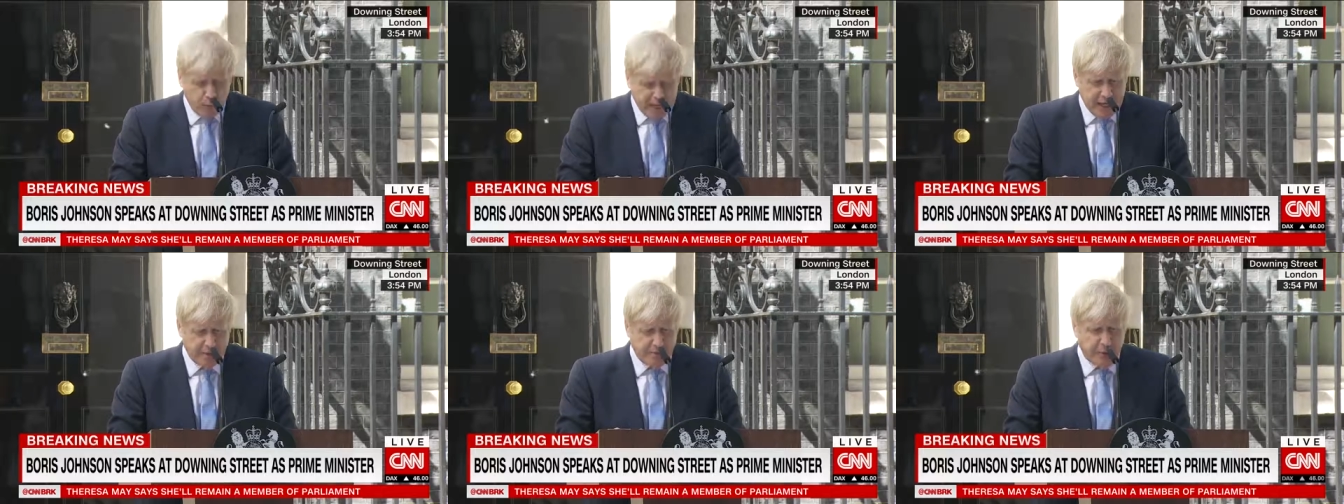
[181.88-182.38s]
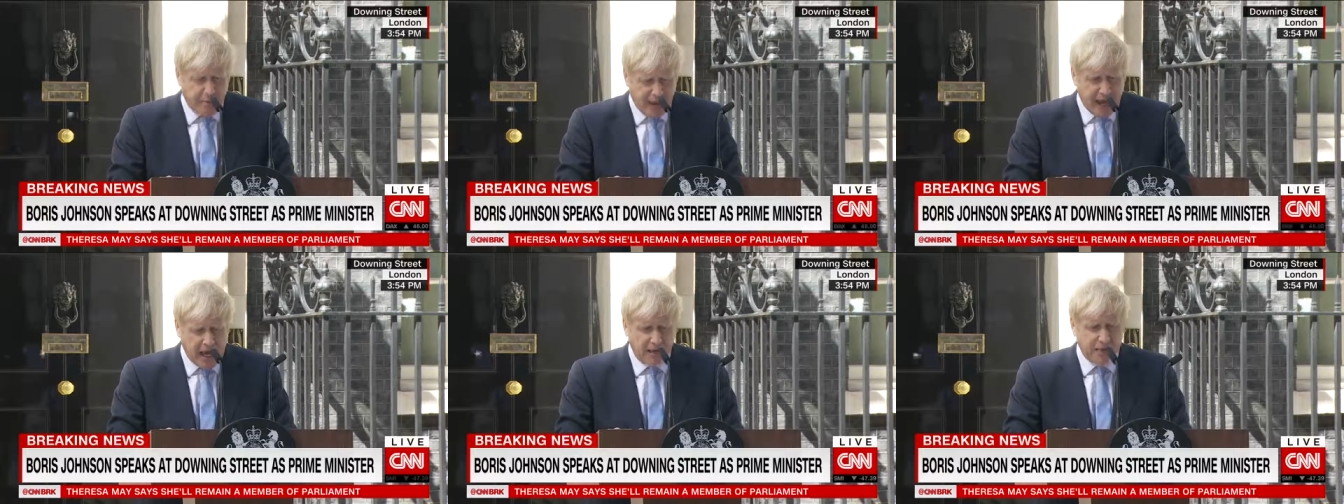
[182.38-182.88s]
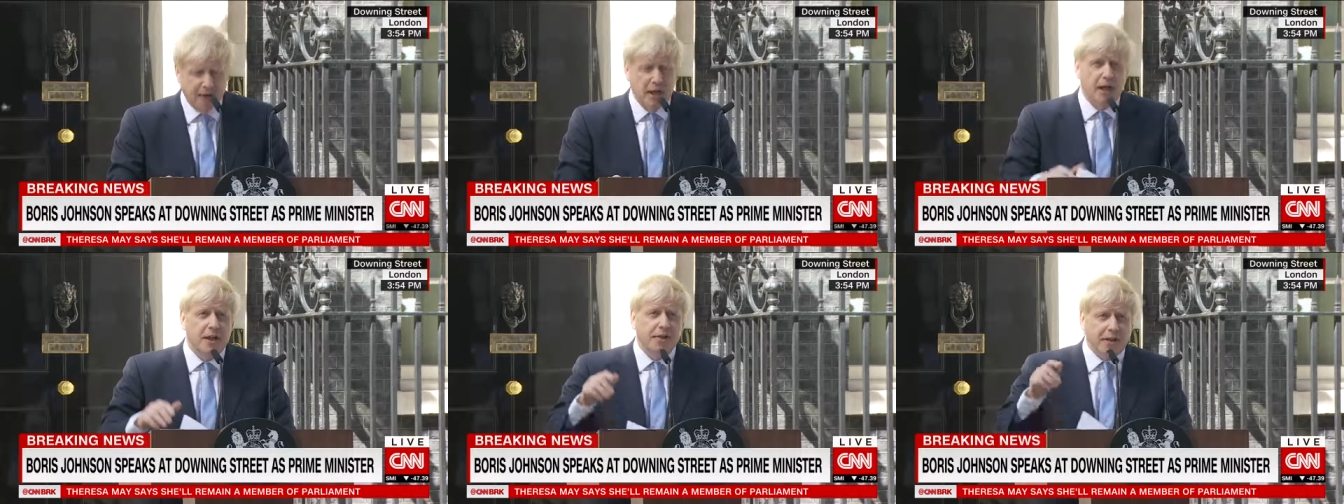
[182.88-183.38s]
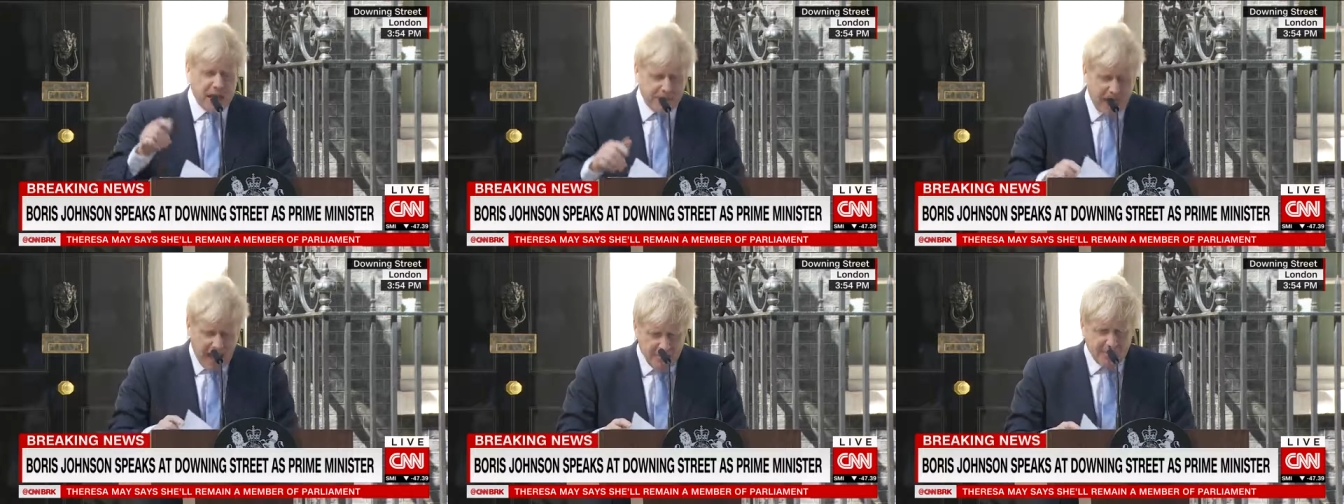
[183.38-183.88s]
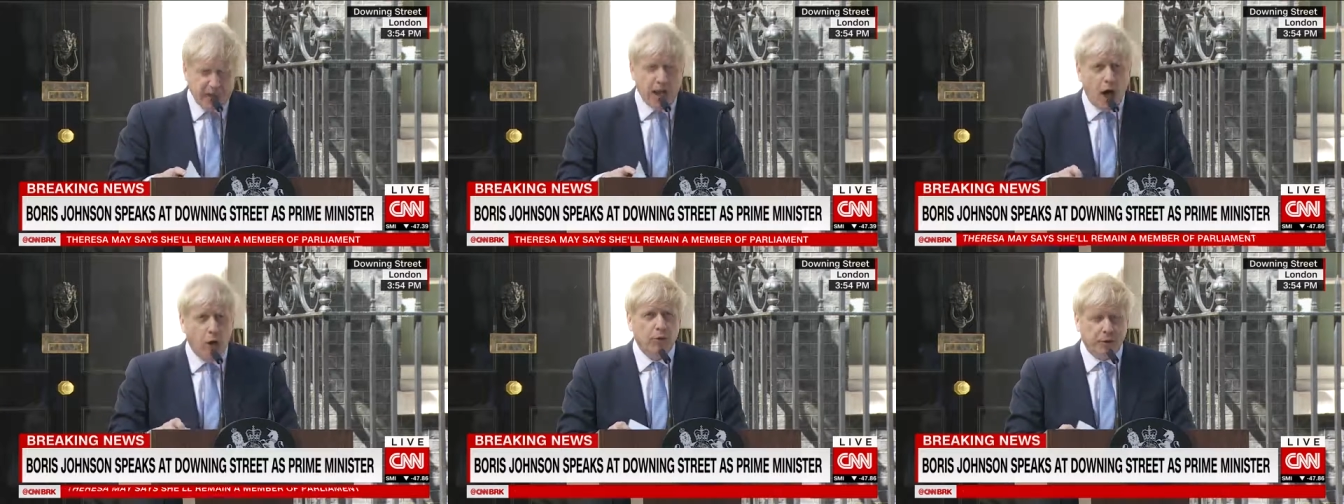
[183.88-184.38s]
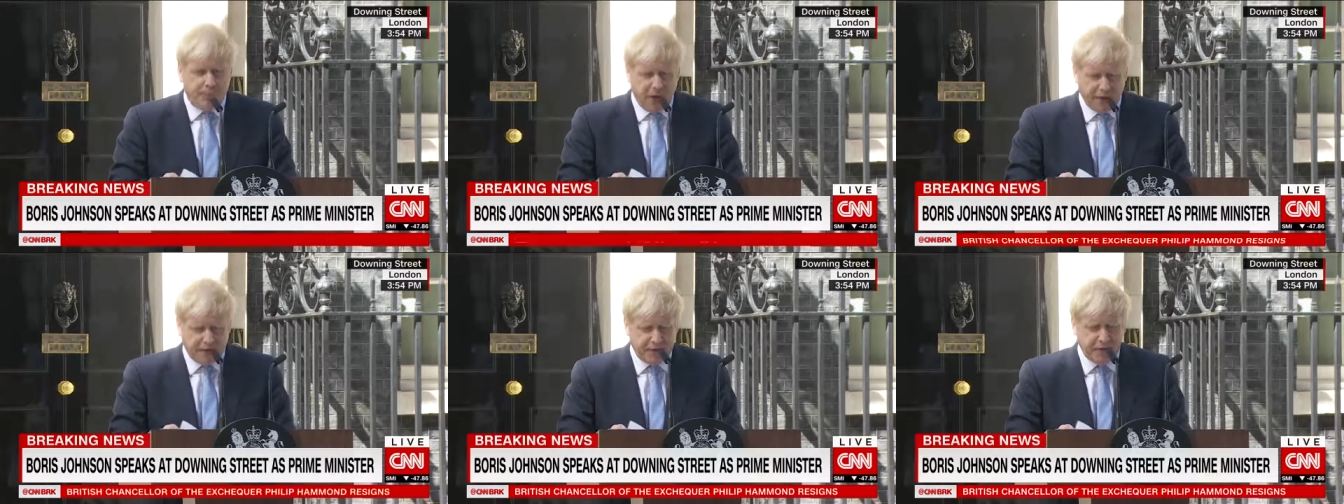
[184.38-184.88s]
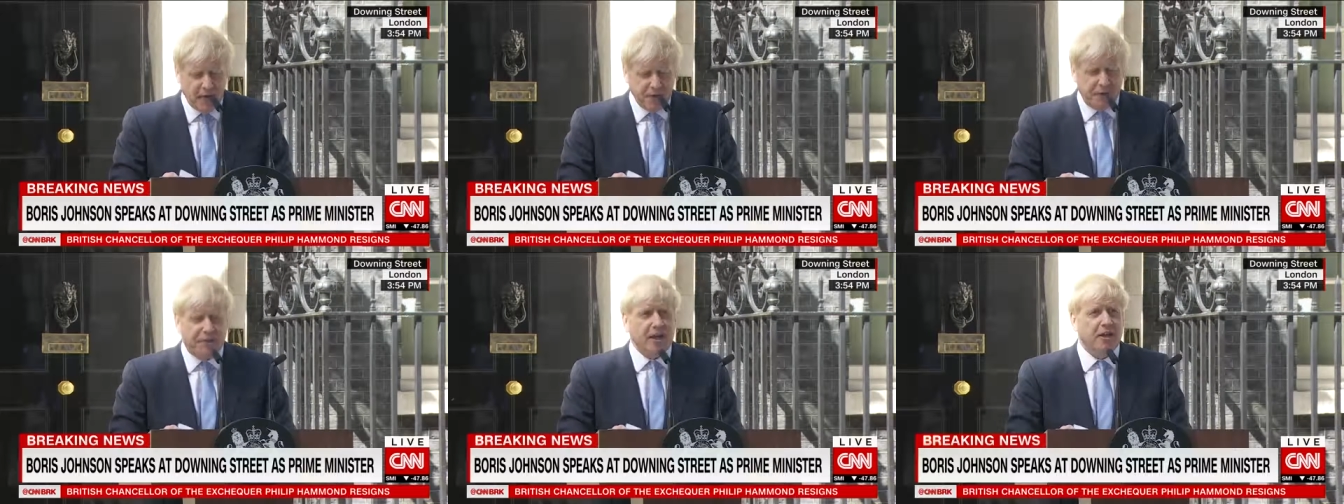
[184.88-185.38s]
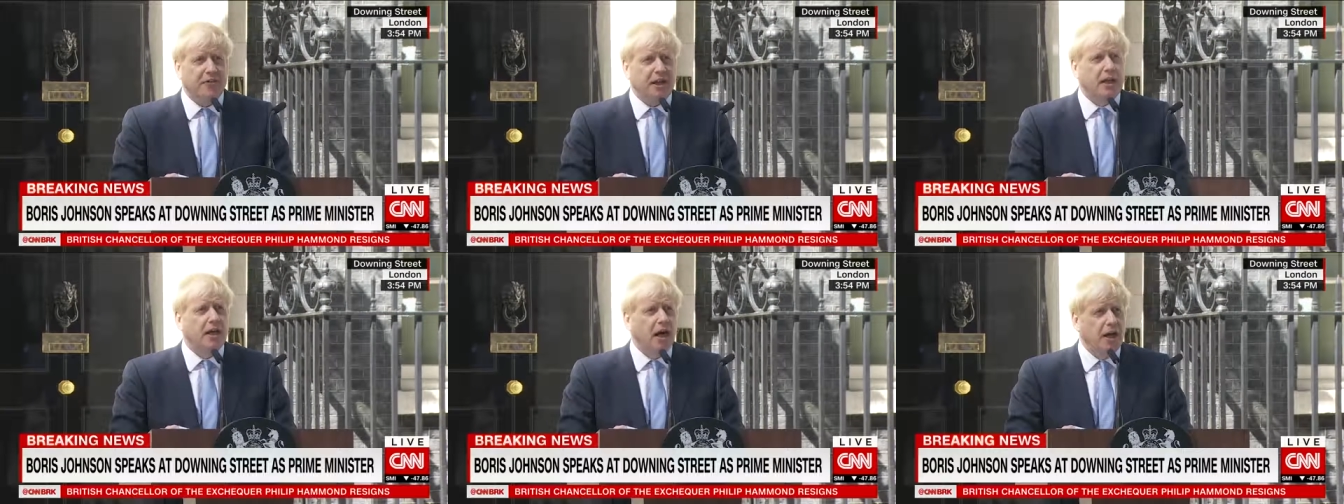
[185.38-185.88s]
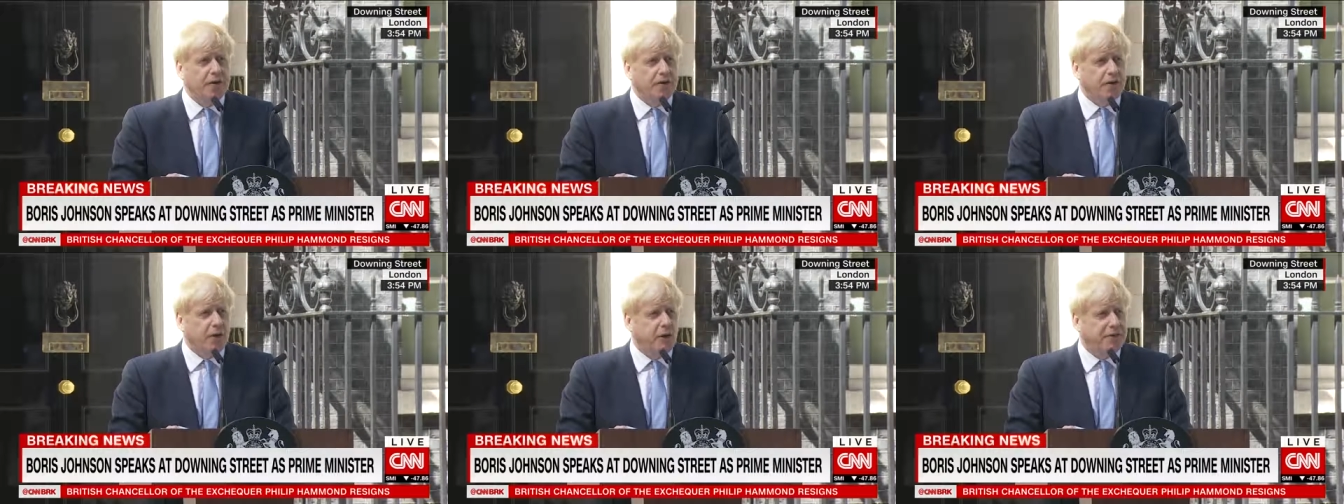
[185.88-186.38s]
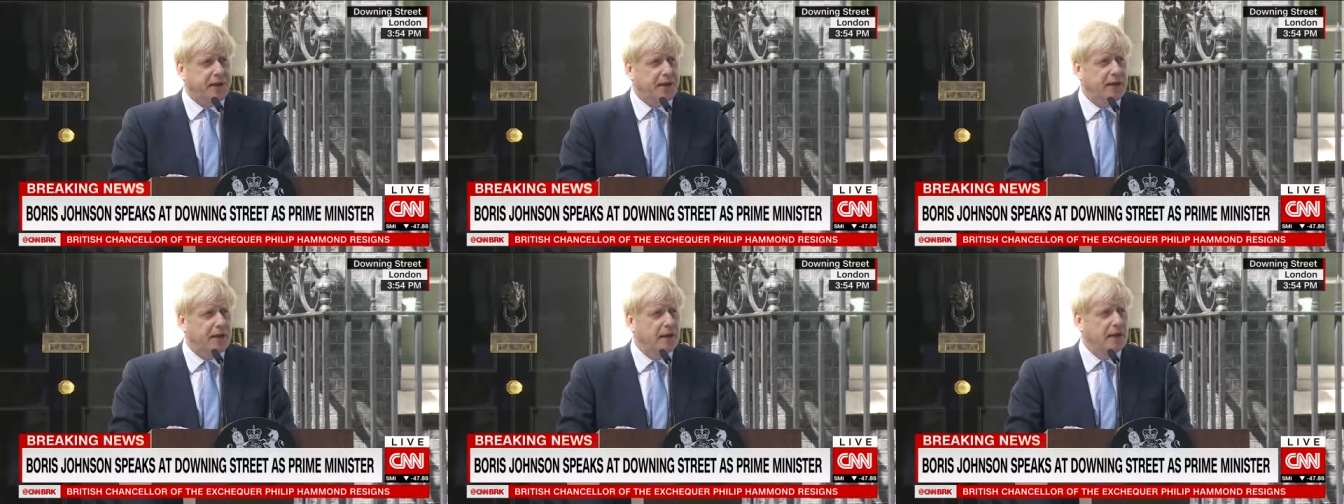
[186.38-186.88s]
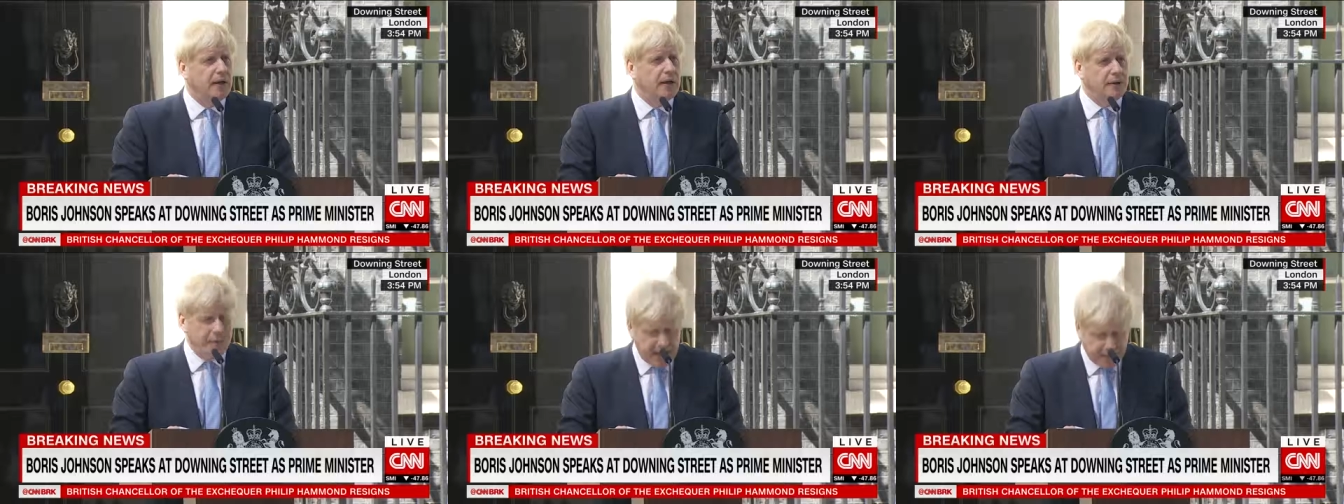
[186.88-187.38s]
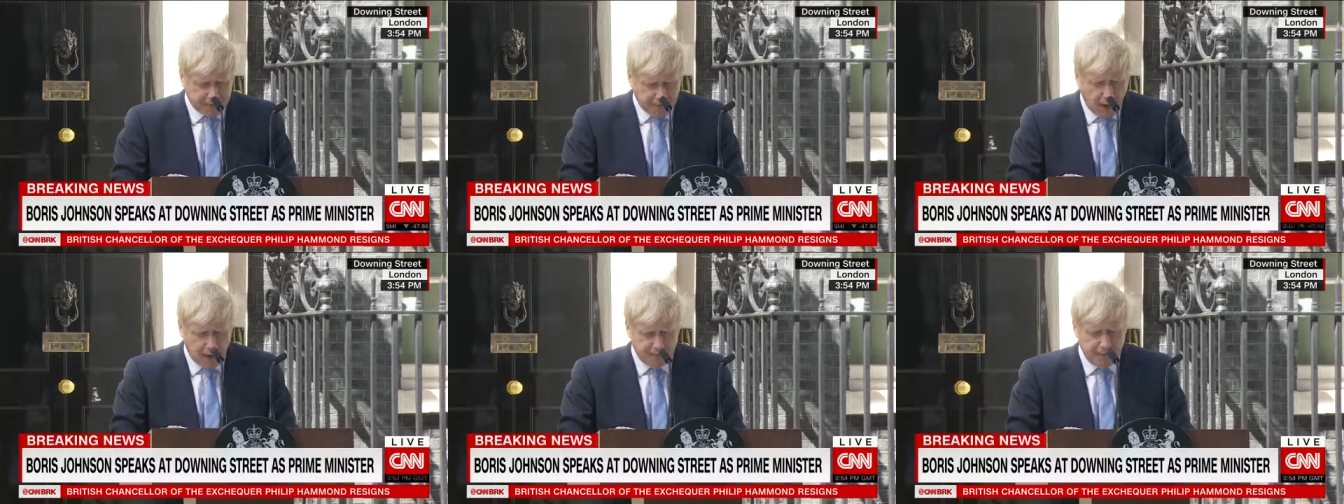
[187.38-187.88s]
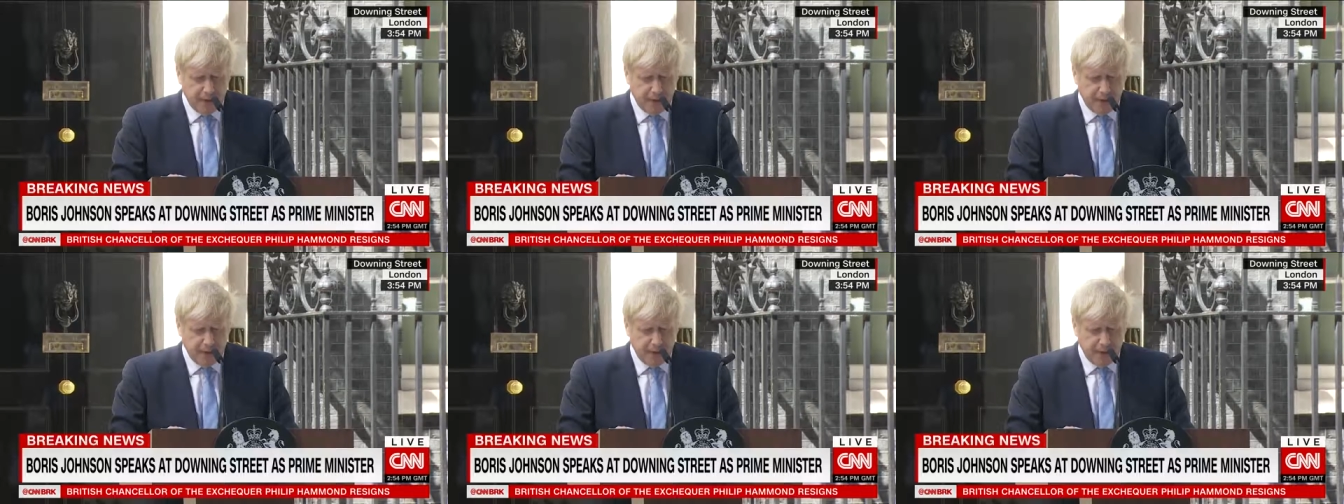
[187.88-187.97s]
we have prepared to give every older person the dignity and security they deserve.